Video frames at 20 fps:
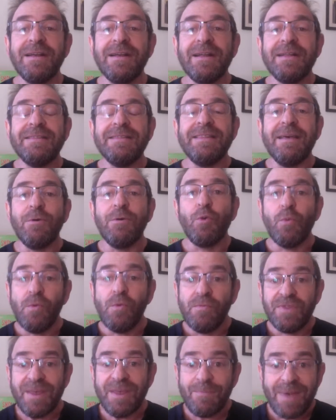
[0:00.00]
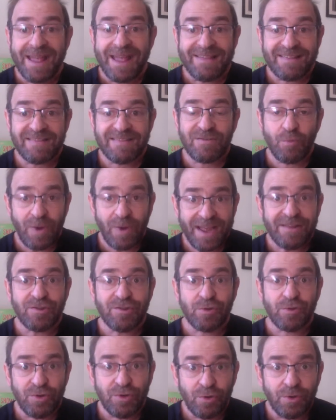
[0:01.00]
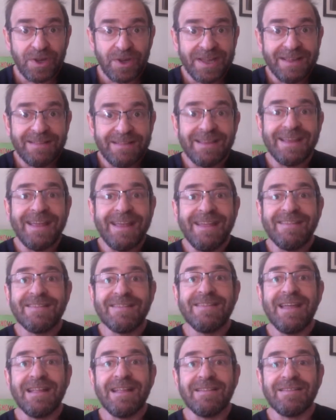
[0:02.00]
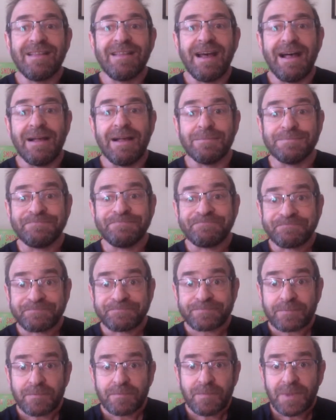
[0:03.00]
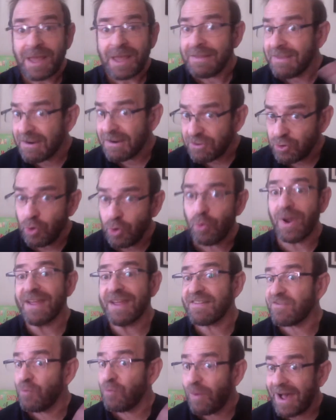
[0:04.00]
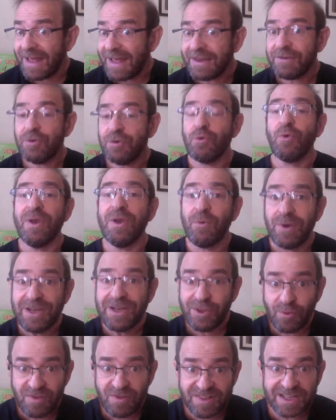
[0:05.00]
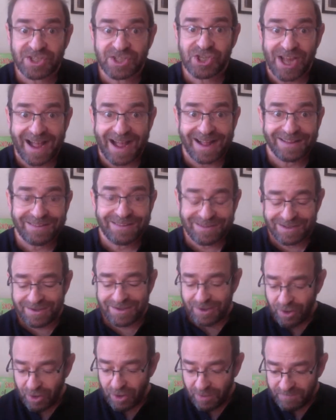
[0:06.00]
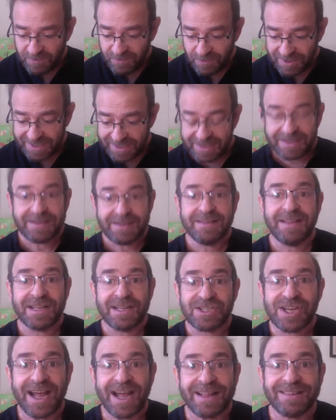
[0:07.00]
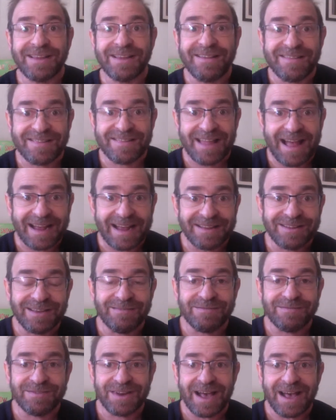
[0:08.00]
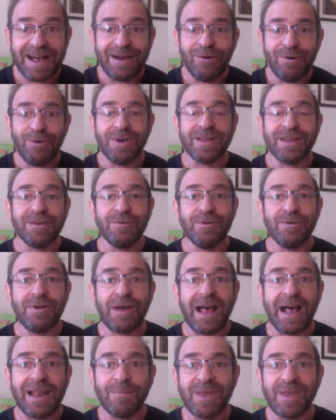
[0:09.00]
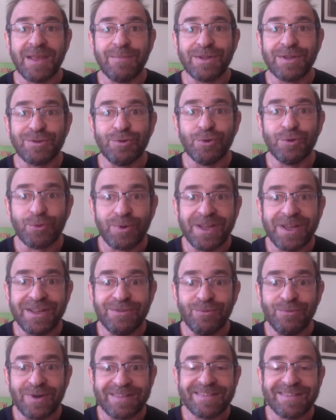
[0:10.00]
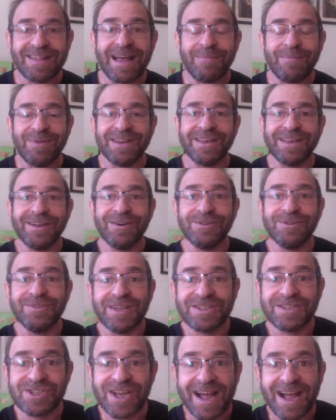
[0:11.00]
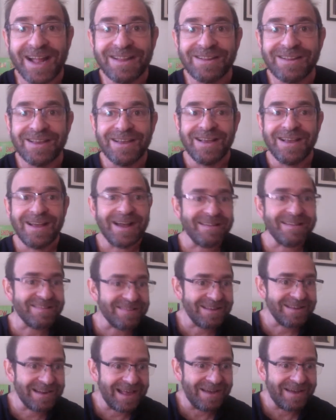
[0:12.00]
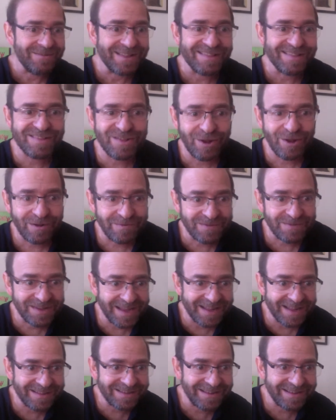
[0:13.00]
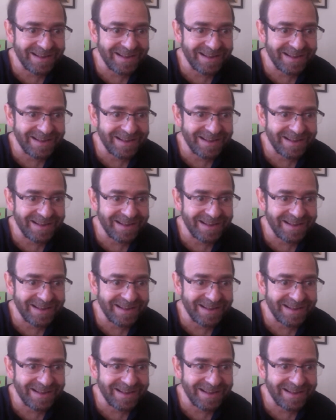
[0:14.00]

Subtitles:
the best way to do it is that there are two ways. One, we will use the chat. Hopefully the chat is active now and I'll be able to read what's happening on the chat. I still haven't solved that